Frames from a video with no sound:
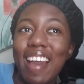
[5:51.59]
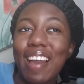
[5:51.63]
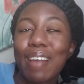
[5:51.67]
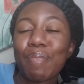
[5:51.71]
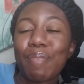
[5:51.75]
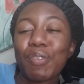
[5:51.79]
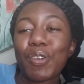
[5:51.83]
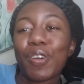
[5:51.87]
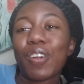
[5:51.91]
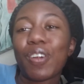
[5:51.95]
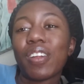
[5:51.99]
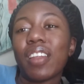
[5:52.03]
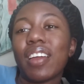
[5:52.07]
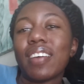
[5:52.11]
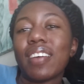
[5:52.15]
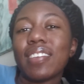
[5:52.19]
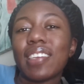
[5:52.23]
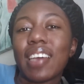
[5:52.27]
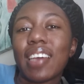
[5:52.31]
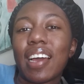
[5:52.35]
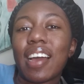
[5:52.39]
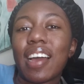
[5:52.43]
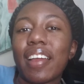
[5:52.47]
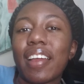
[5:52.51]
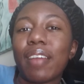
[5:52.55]
You are allowed to
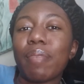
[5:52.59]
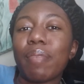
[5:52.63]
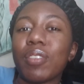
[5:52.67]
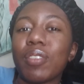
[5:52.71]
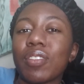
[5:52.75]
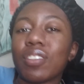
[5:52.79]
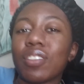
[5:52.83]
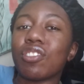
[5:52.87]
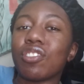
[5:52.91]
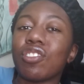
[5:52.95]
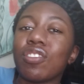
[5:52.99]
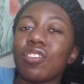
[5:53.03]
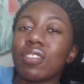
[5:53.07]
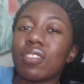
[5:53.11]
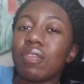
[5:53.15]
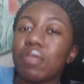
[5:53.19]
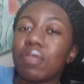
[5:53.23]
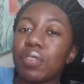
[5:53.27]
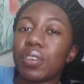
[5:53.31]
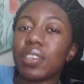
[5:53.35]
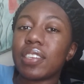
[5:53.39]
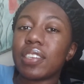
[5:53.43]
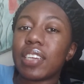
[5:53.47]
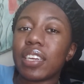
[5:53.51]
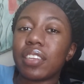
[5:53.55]
hire musicians and
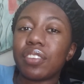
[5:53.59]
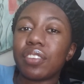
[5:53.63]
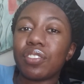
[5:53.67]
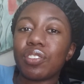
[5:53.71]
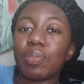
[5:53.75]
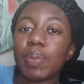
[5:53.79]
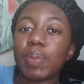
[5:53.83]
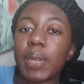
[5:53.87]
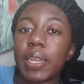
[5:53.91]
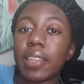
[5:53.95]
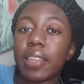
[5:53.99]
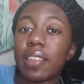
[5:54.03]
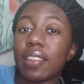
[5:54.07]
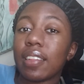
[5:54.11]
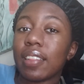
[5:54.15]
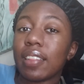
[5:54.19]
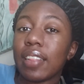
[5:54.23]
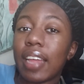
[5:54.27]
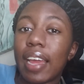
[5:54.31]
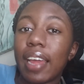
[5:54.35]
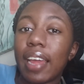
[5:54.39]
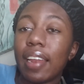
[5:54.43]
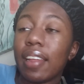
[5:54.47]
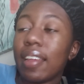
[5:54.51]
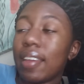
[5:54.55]
voice actors, but other than
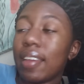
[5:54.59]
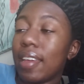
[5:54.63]
that,